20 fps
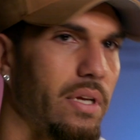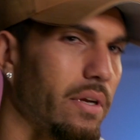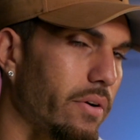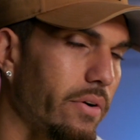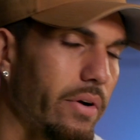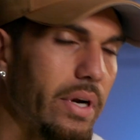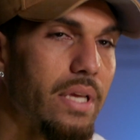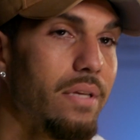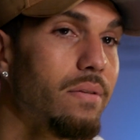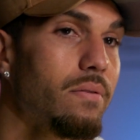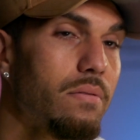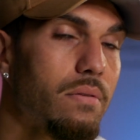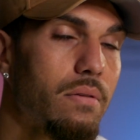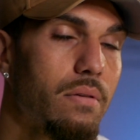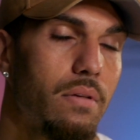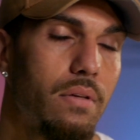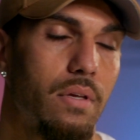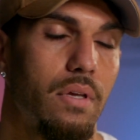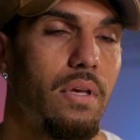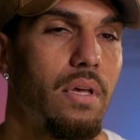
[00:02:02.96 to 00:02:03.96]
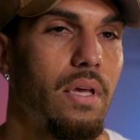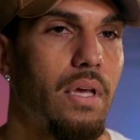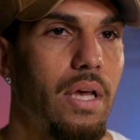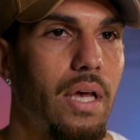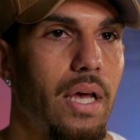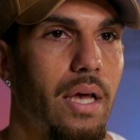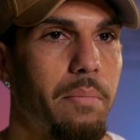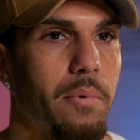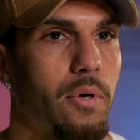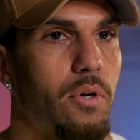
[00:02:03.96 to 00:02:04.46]
increased
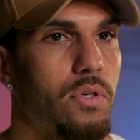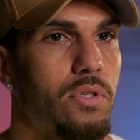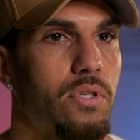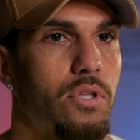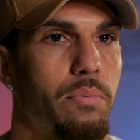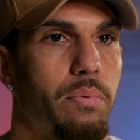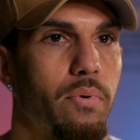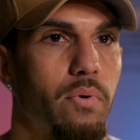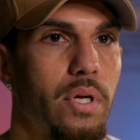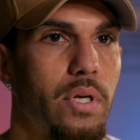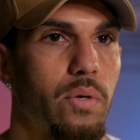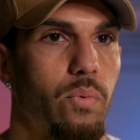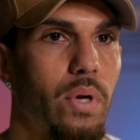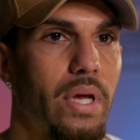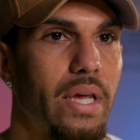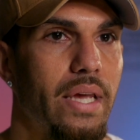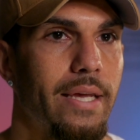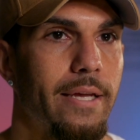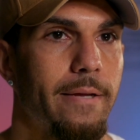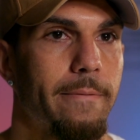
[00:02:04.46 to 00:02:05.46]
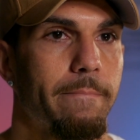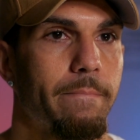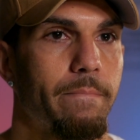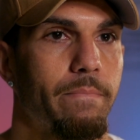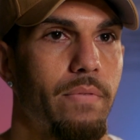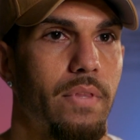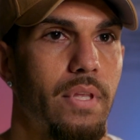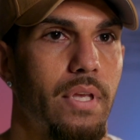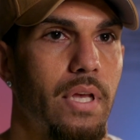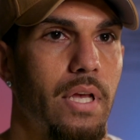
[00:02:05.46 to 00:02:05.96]
and got to the point where
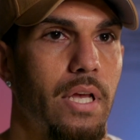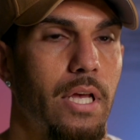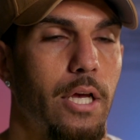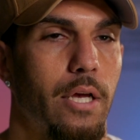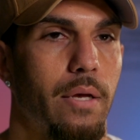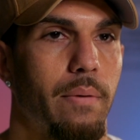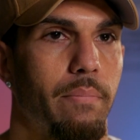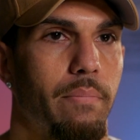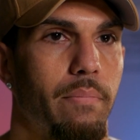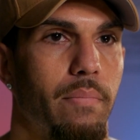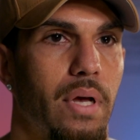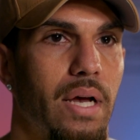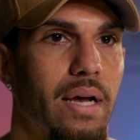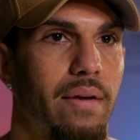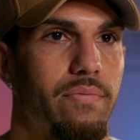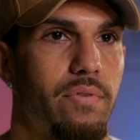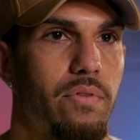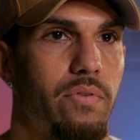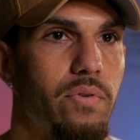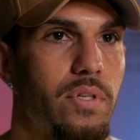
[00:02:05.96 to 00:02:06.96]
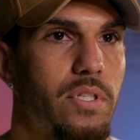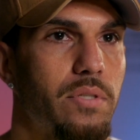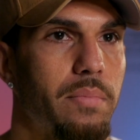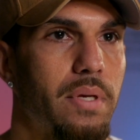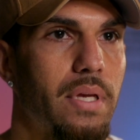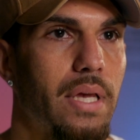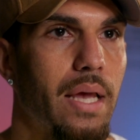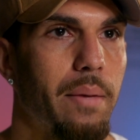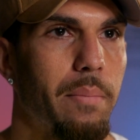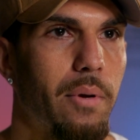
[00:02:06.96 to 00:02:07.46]
after the
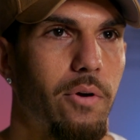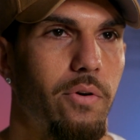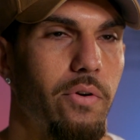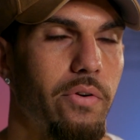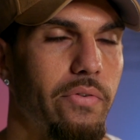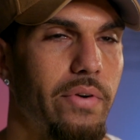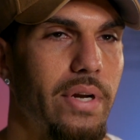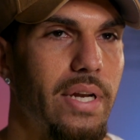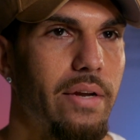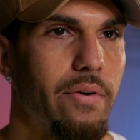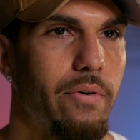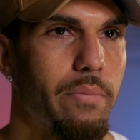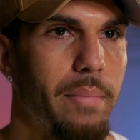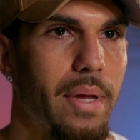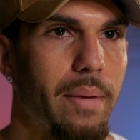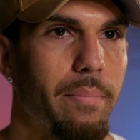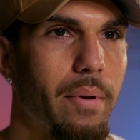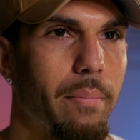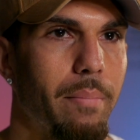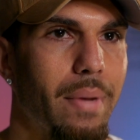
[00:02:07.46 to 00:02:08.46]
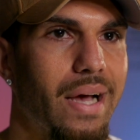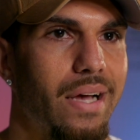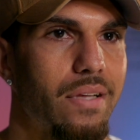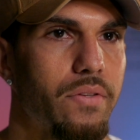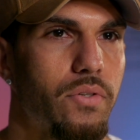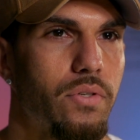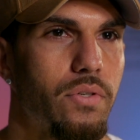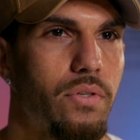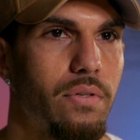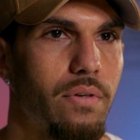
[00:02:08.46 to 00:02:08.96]
Richmond game, I couldn't really remember
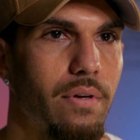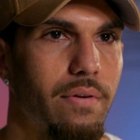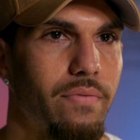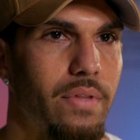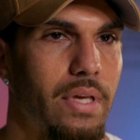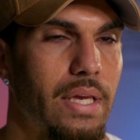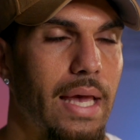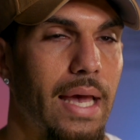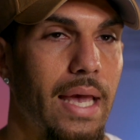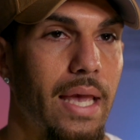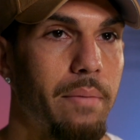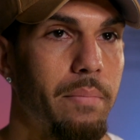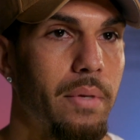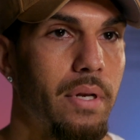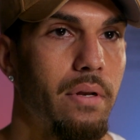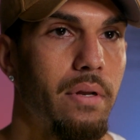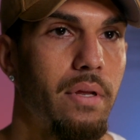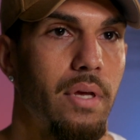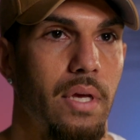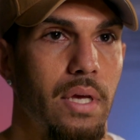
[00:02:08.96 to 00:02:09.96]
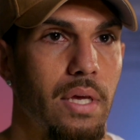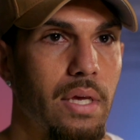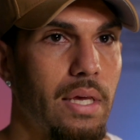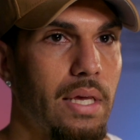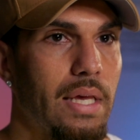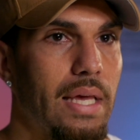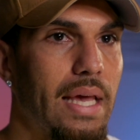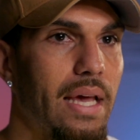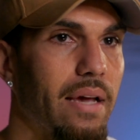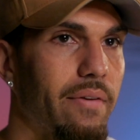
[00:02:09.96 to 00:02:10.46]
much of the game, and
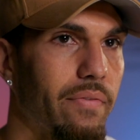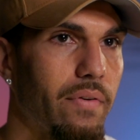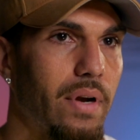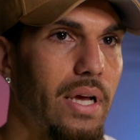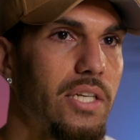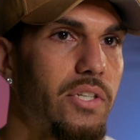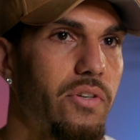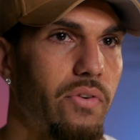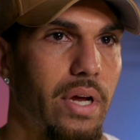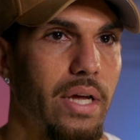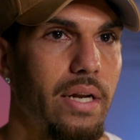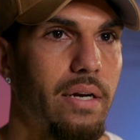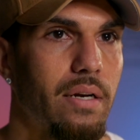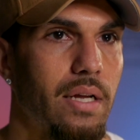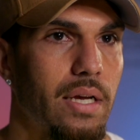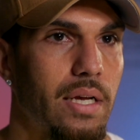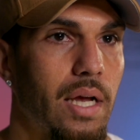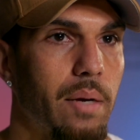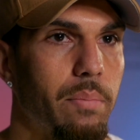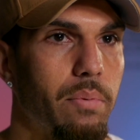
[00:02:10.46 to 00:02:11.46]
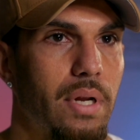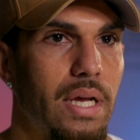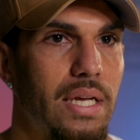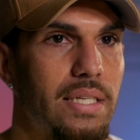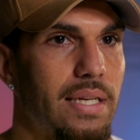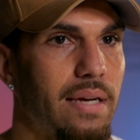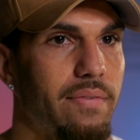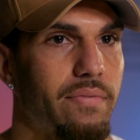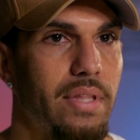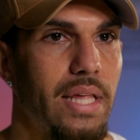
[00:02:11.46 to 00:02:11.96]
our flush run a couple of
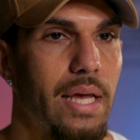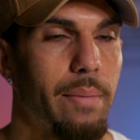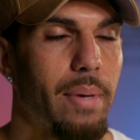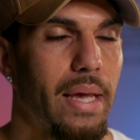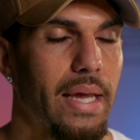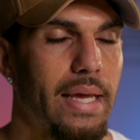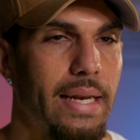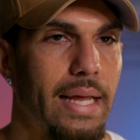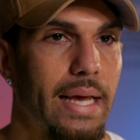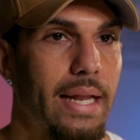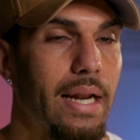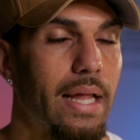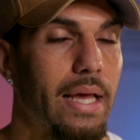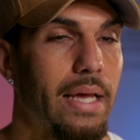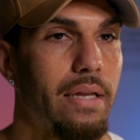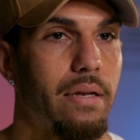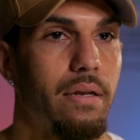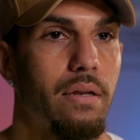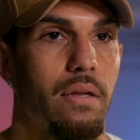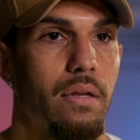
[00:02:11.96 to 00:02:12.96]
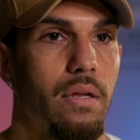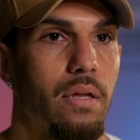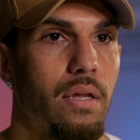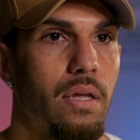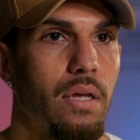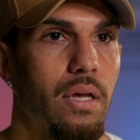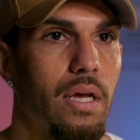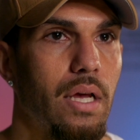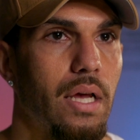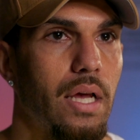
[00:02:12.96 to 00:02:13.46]
days after that back in Adelaide,
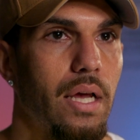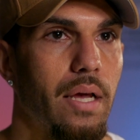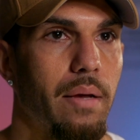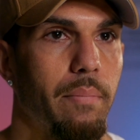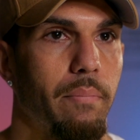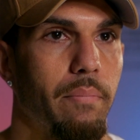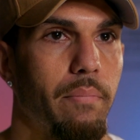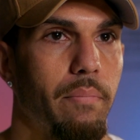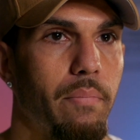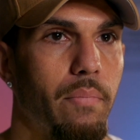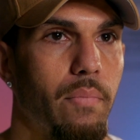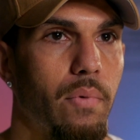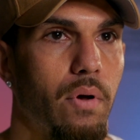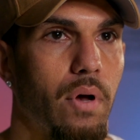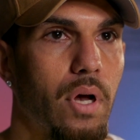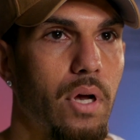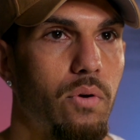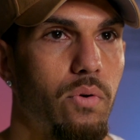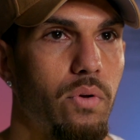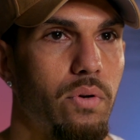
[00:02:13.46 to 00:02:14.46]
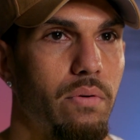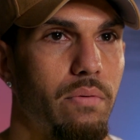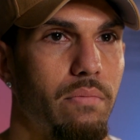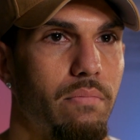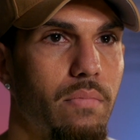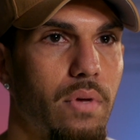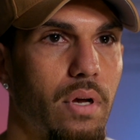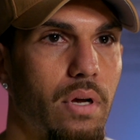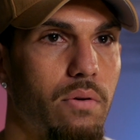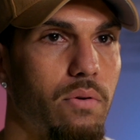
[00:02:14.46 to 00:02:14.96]
I couldn't
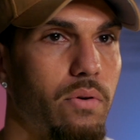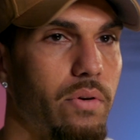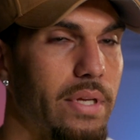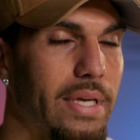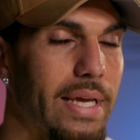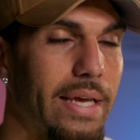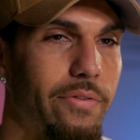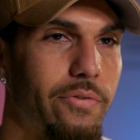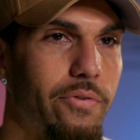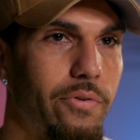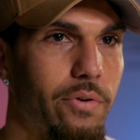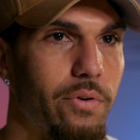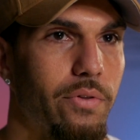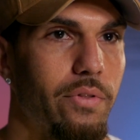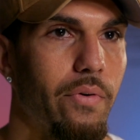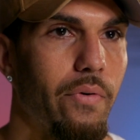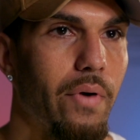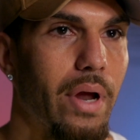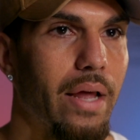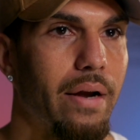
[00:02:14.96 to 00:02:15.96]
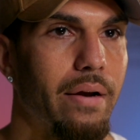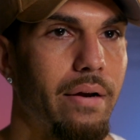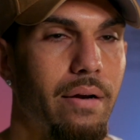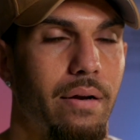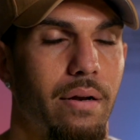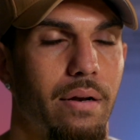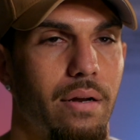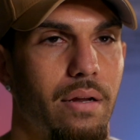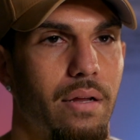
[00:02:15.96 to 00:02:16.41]
get through the run,